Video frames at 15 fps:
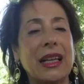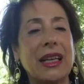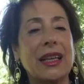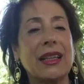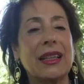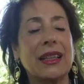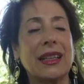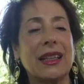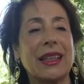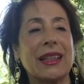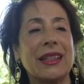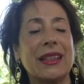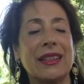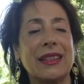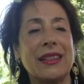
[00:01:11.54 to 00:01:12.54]
Okay.
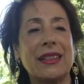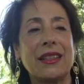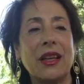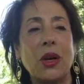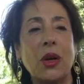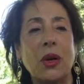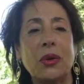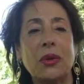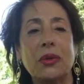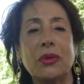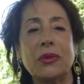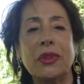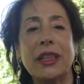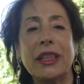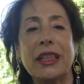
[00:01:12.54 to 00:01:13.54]
Okay. So
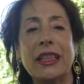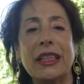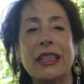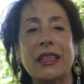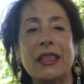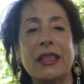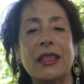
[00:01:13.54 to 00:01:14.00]
uh,